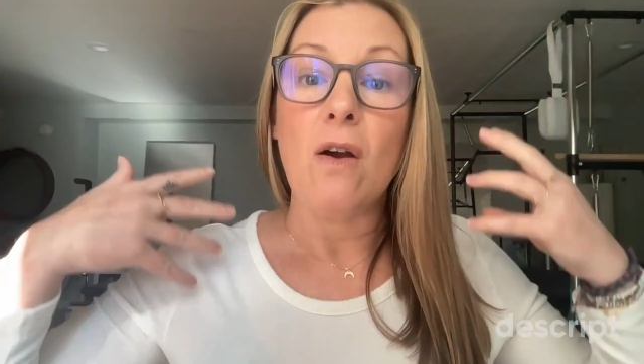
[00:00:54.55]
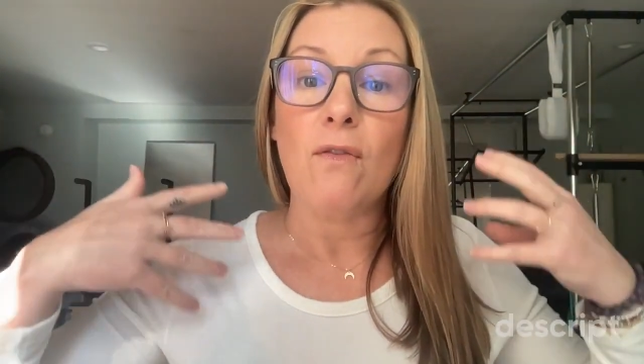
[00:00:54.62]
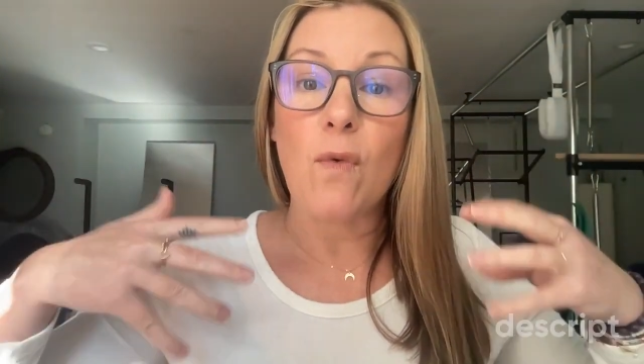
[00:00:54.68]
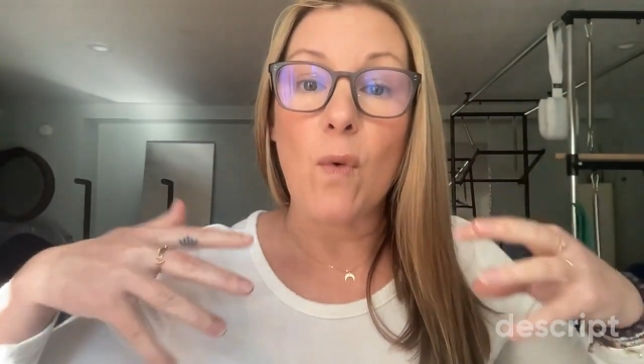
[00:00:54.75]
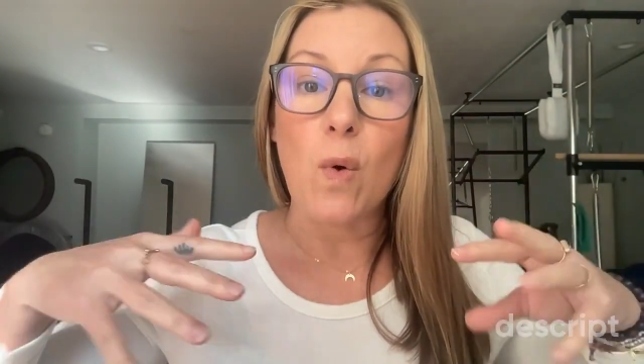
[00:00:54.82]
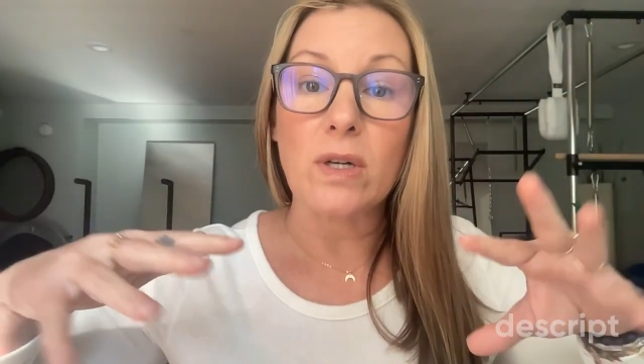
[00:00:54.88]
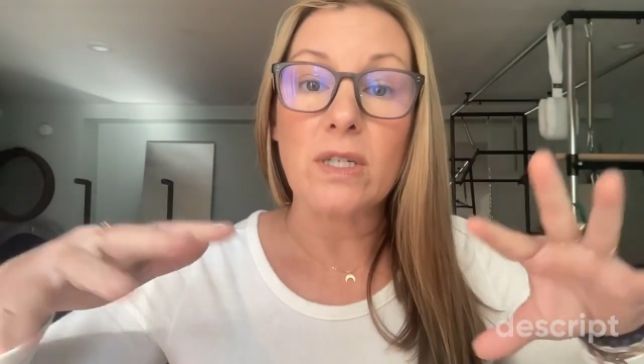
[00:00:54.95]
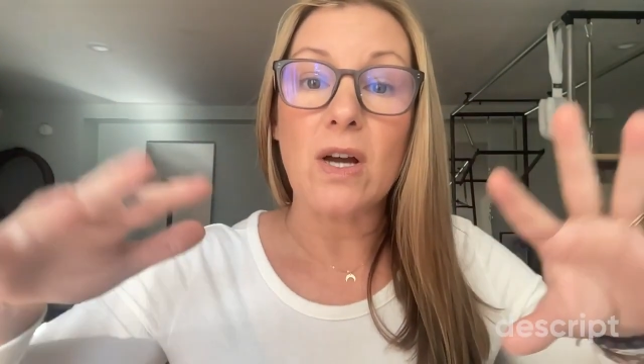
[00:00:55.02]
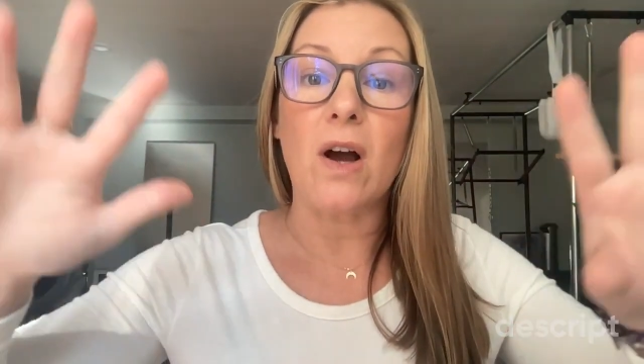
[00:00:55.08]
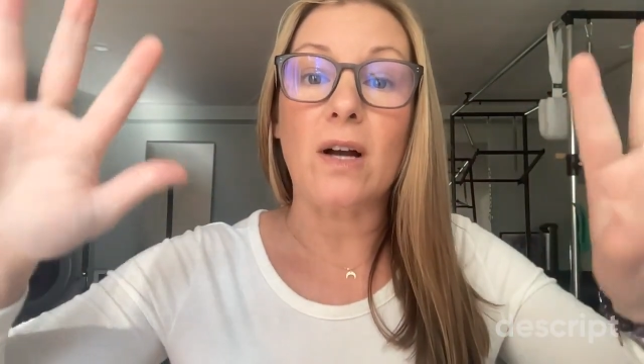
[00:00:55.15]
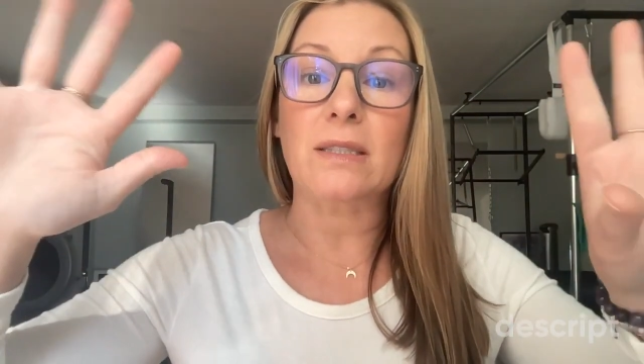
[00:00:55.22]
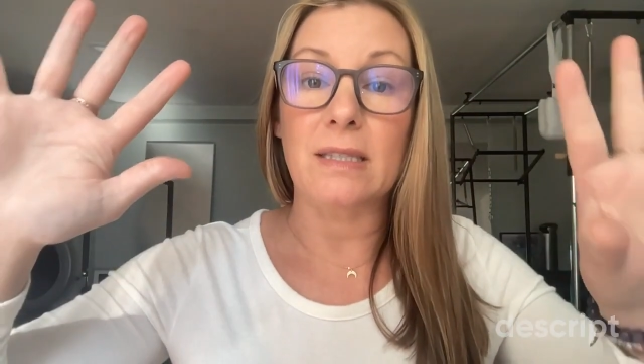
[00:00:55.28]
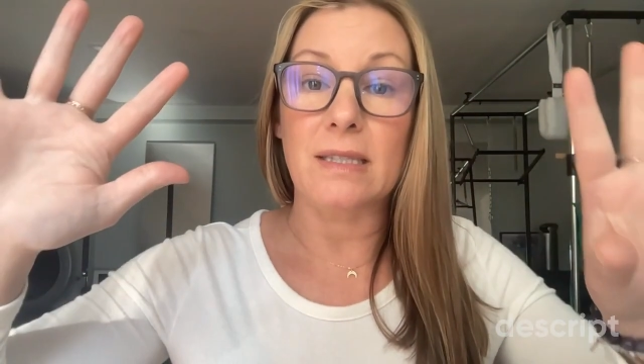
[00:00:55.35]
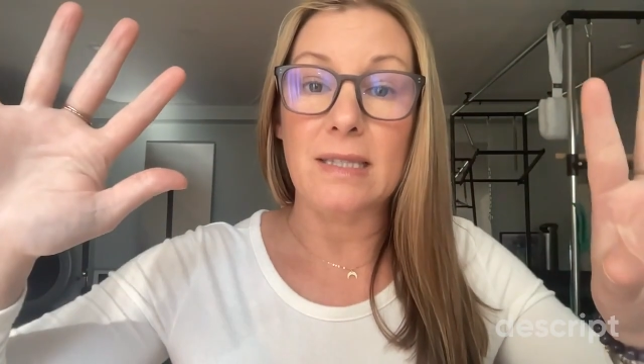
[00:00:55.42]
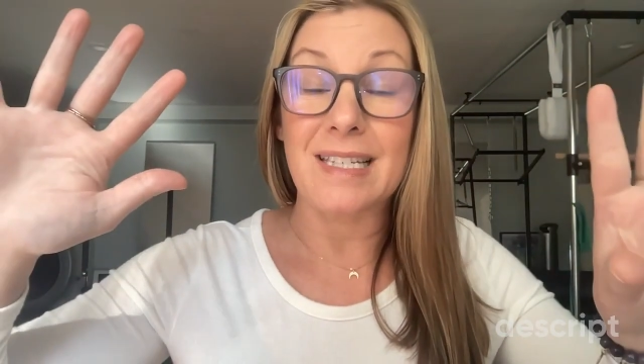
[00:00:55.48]
for
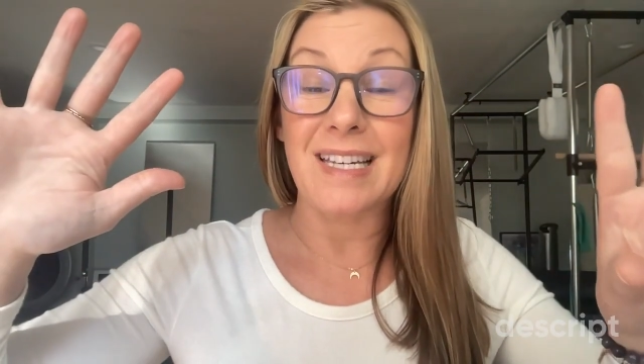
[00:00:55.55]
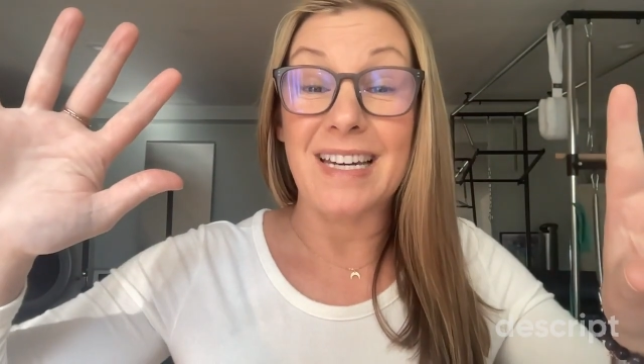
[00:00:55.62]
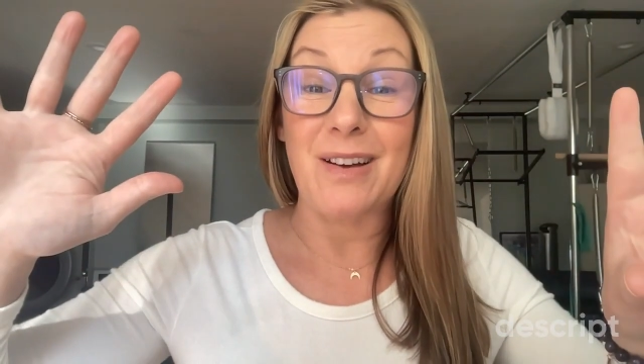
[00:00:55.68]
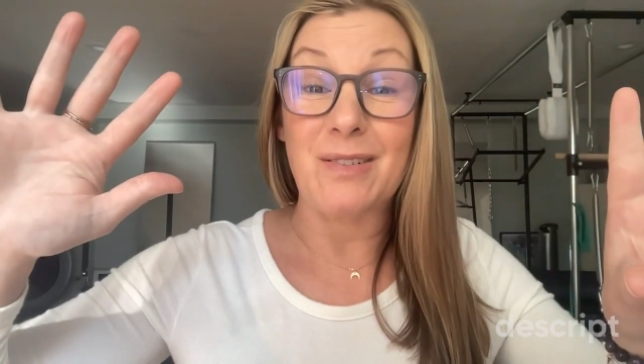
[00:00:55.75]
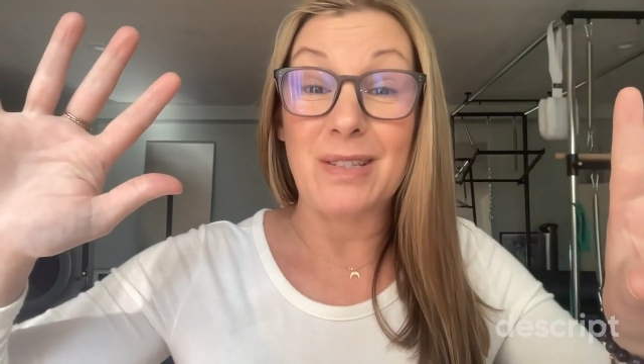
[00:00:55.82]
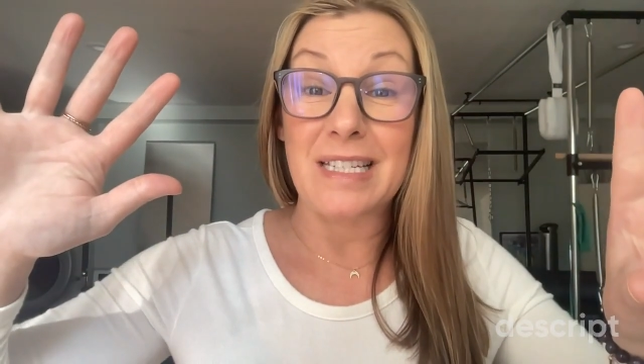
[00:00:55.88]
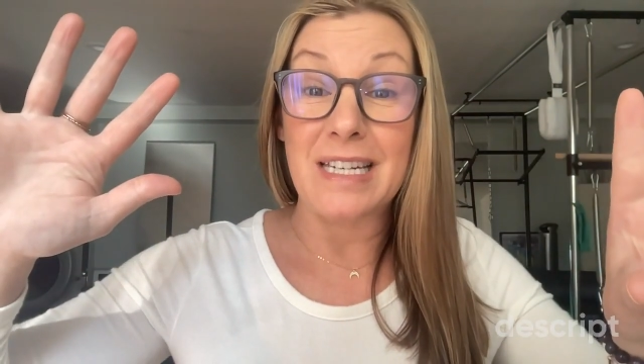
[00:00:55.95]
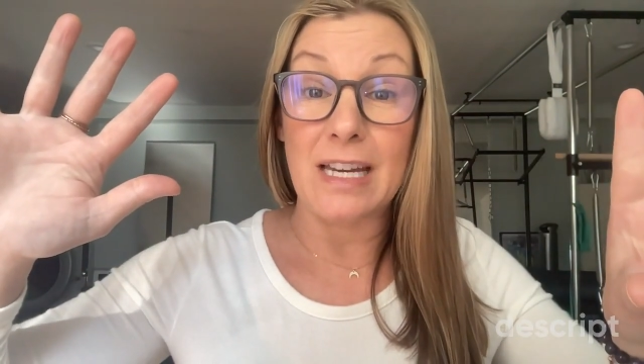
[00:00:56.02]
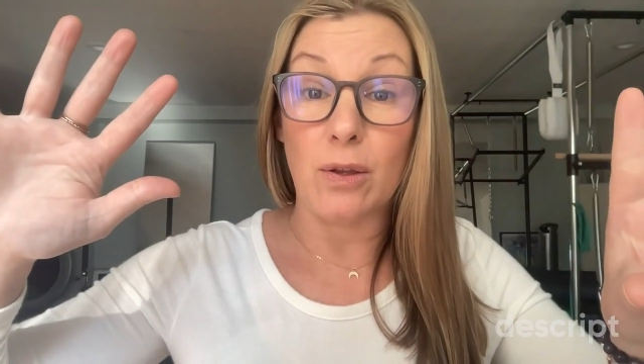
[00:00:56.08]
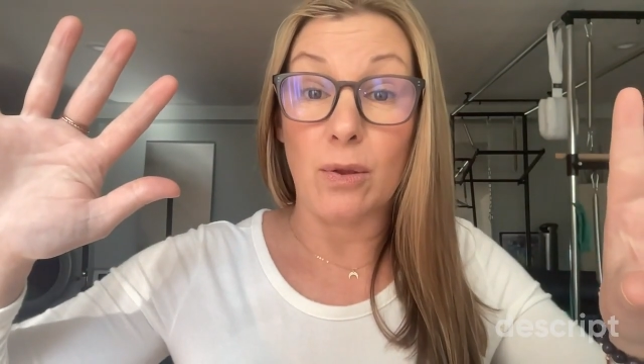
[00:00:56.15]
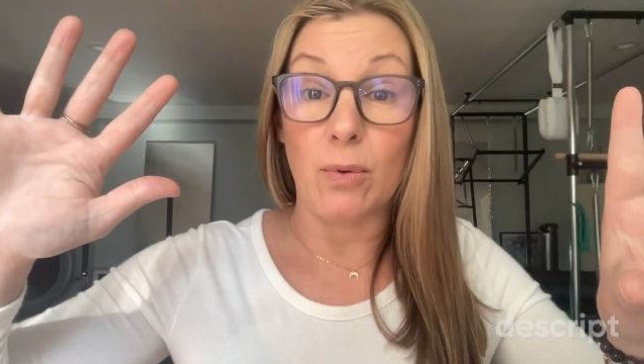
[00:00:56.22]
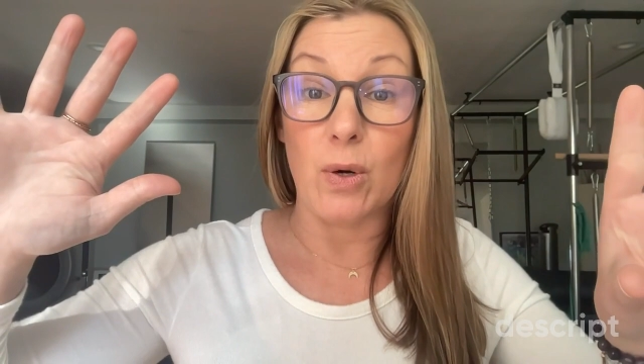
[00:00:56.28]
toxins to now sneak